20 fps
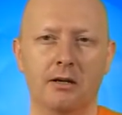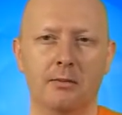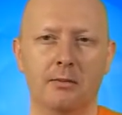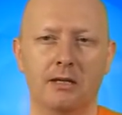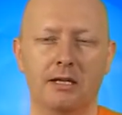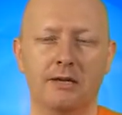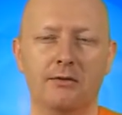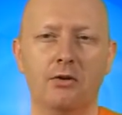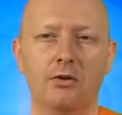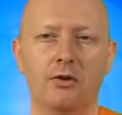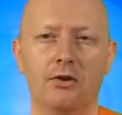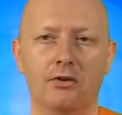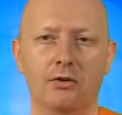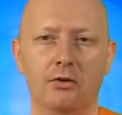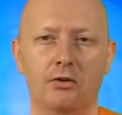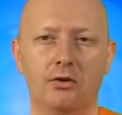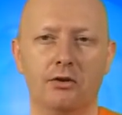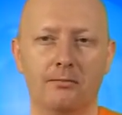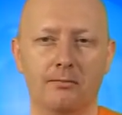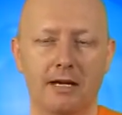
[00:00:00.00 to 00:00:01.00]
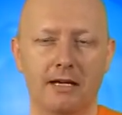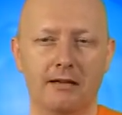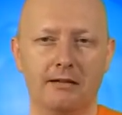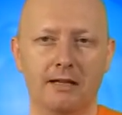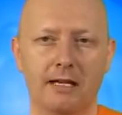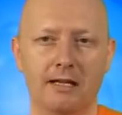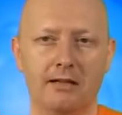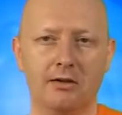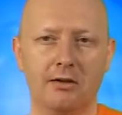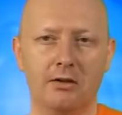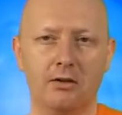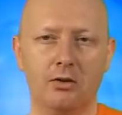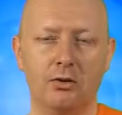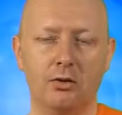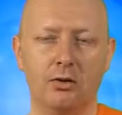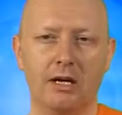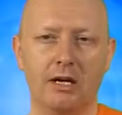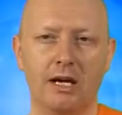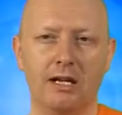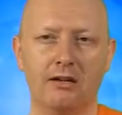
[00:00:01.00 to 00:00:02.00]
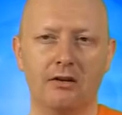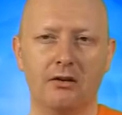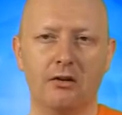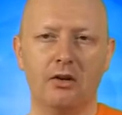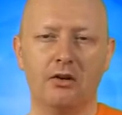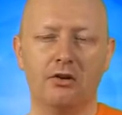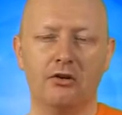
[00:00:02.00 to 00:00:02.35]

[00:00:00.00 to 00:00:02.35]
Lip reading: But if you're the sort of meditator who can